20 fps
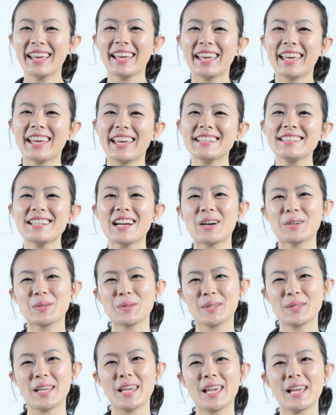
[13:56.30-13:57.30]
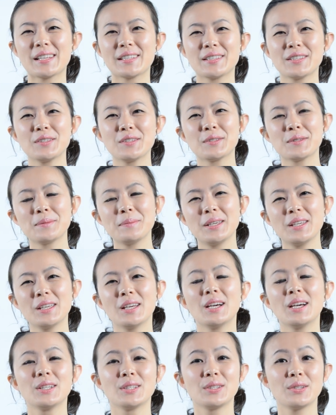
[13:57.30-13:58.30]
And how to say excuse me
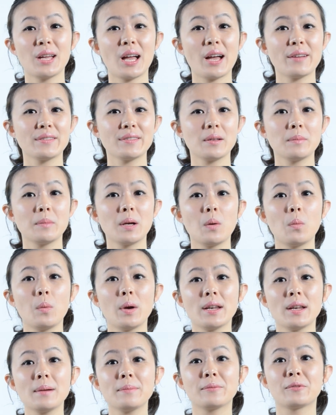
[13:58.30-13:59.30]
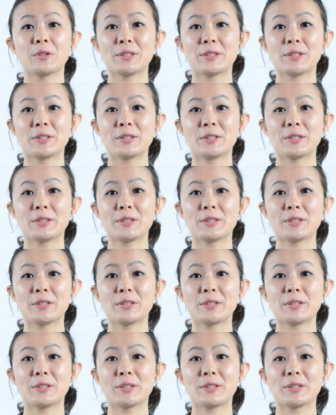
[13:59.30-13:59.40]
to have someone wait up for a